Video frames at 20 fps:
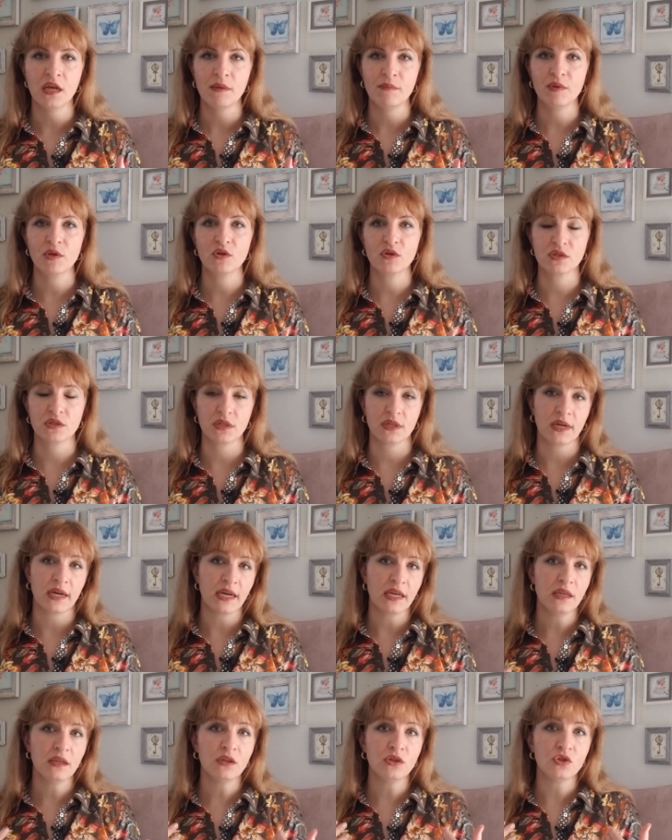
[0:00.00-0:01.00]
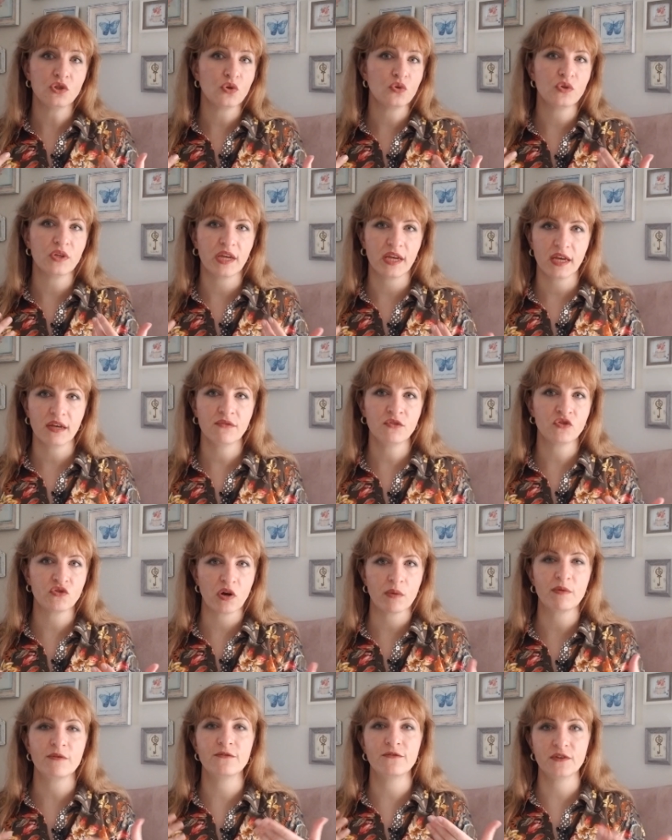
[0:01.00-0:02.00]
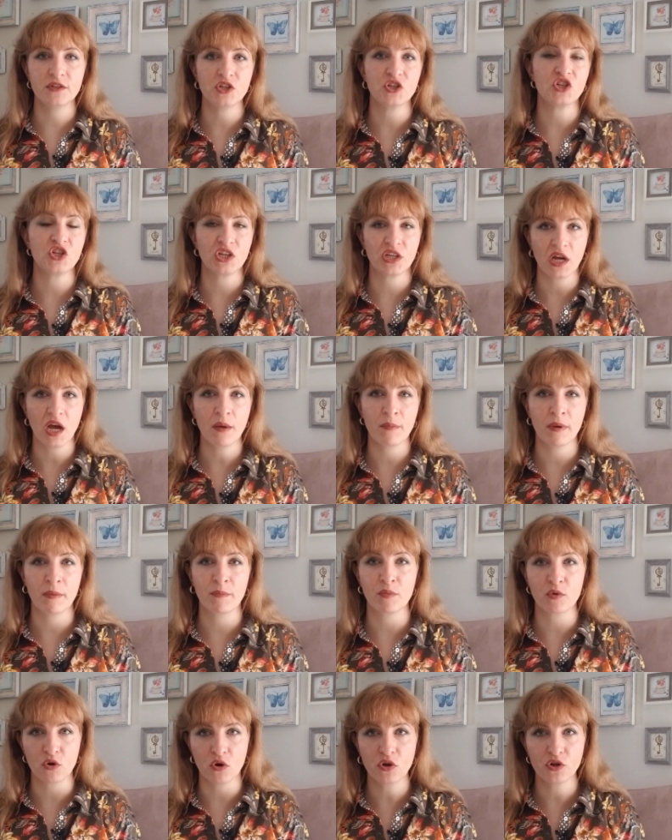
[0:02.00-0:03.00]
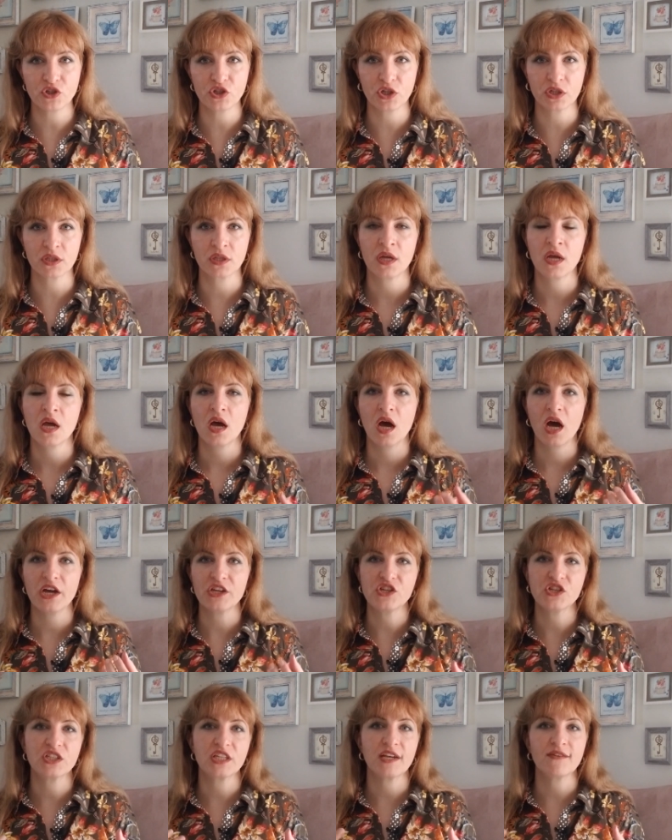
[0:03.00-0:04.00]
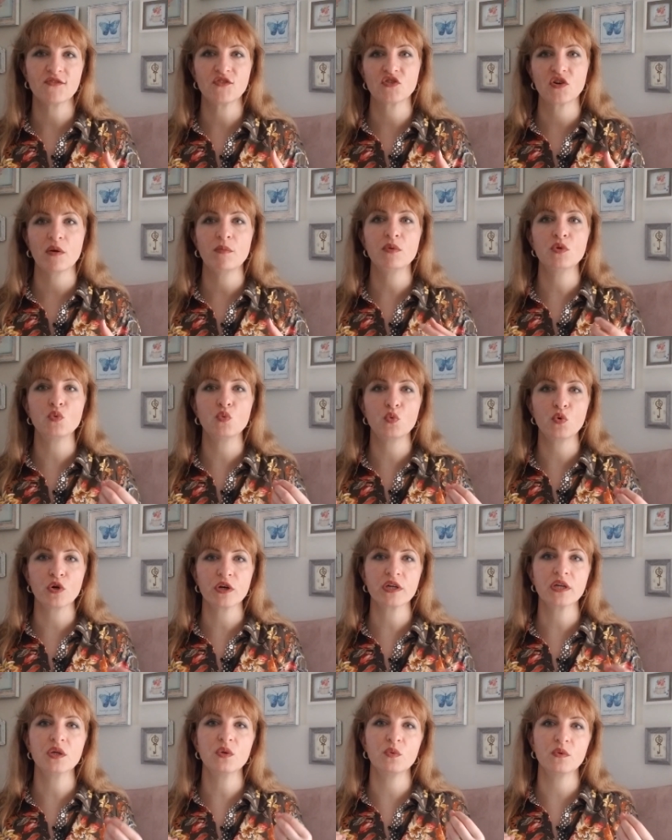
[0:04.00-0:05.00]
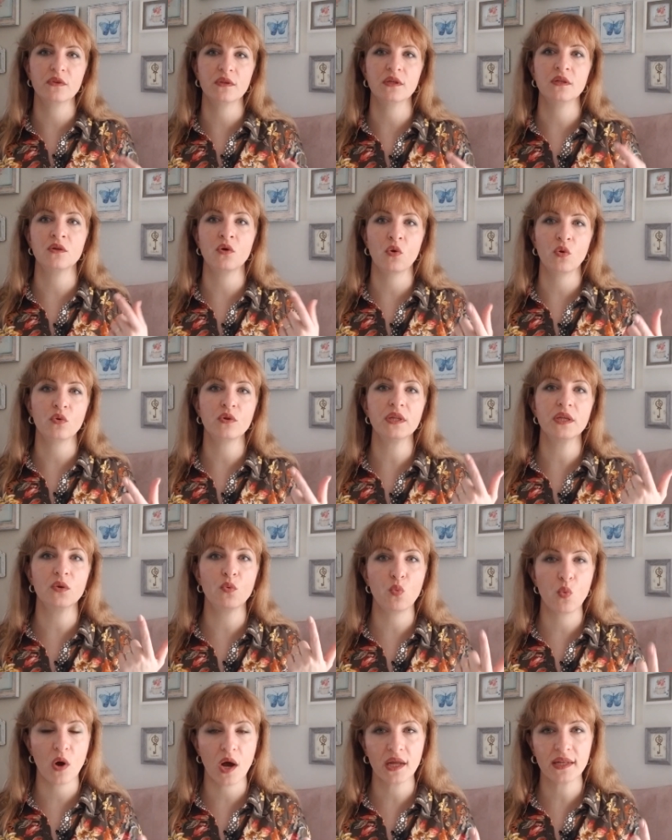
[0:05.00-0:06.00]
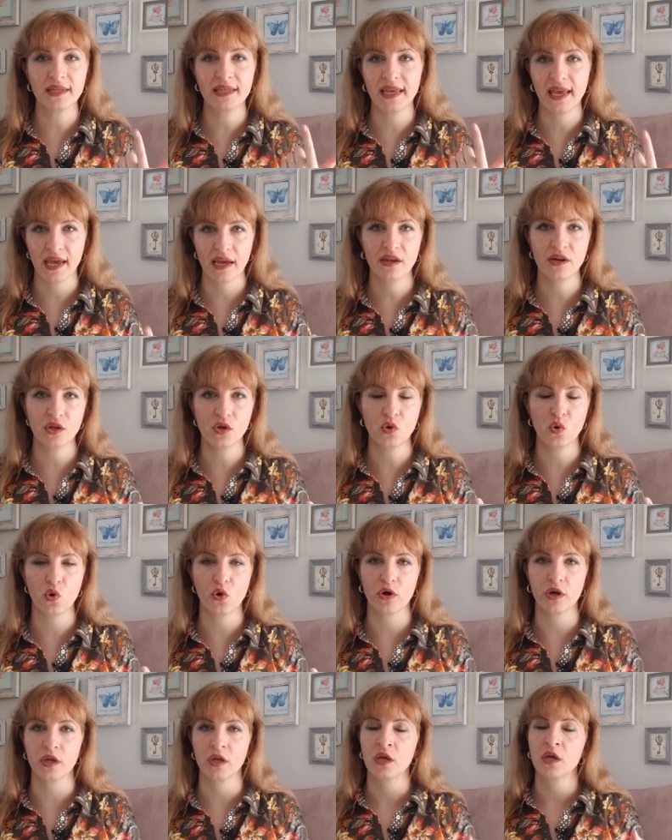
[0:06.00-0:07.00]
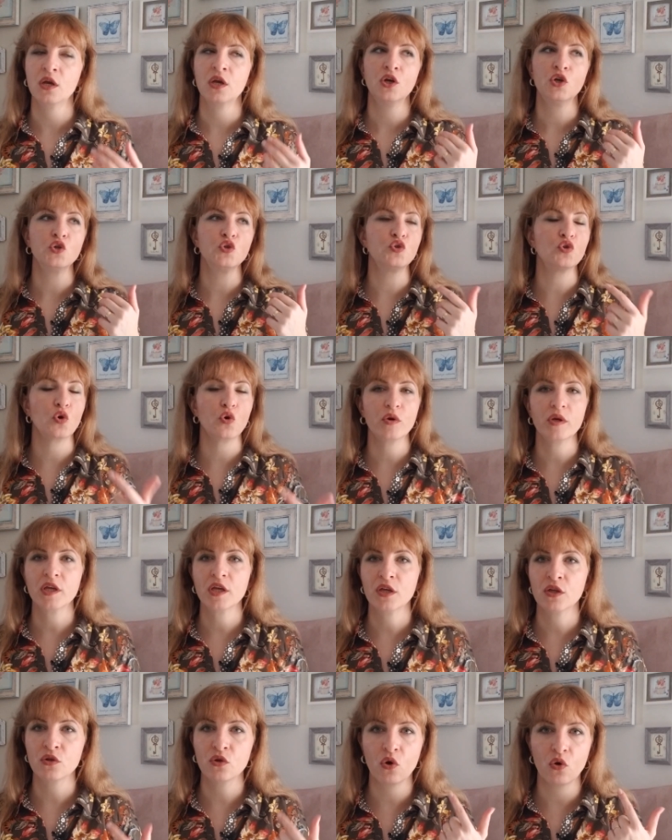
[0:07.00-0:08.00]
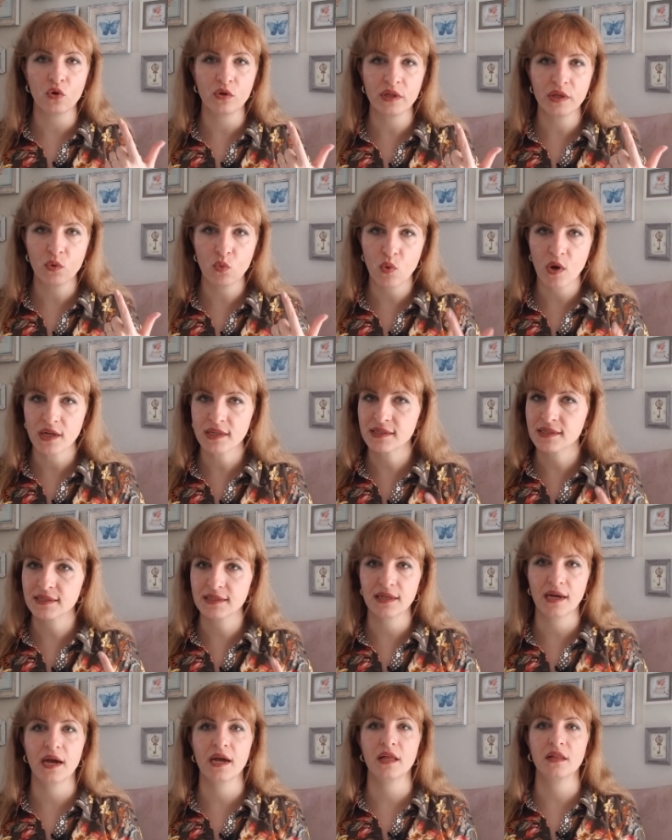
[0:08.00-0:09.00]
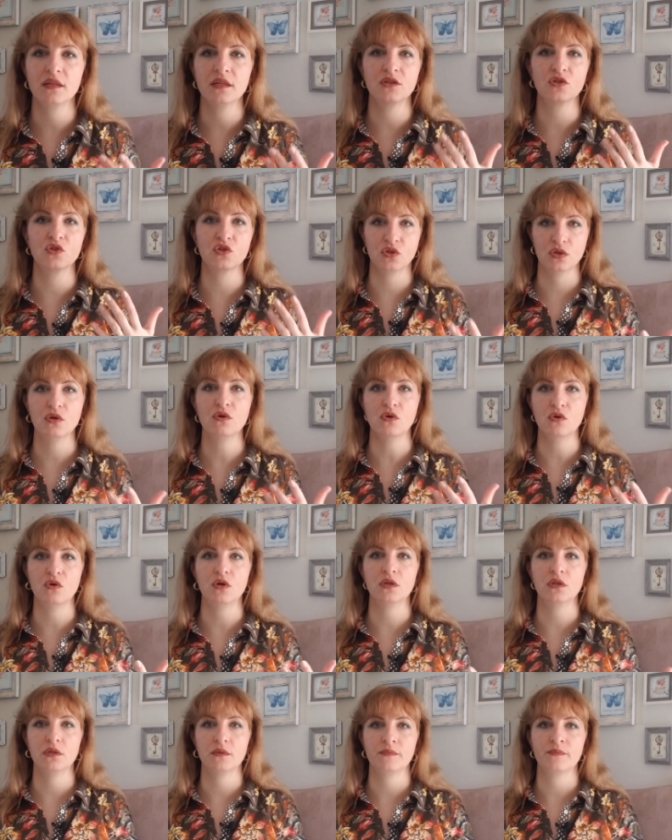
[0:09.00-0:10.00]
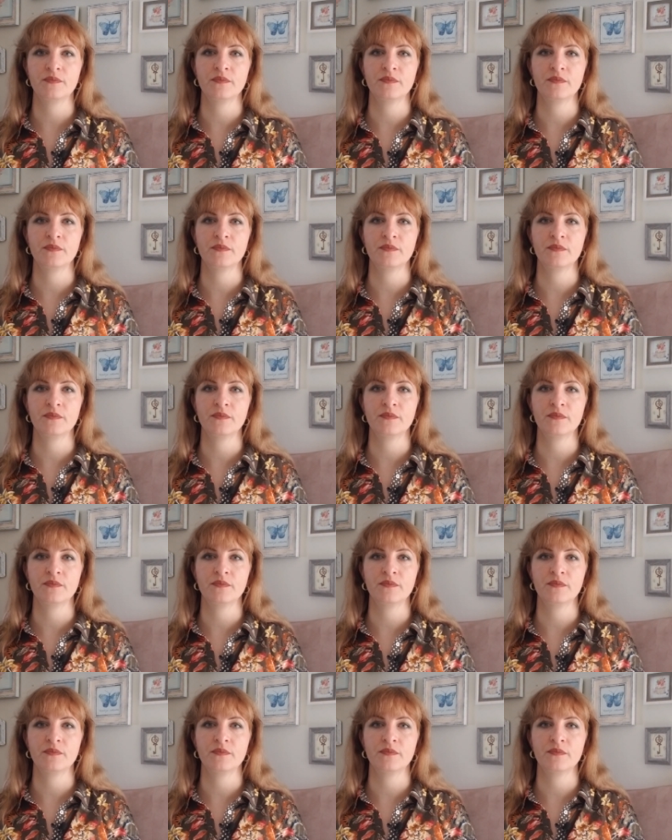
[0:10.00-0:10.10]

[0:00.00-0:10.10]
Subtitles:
because I don't have trouble finishing up a project. I just have trouble working within only one category, drawing in only one style, and so on.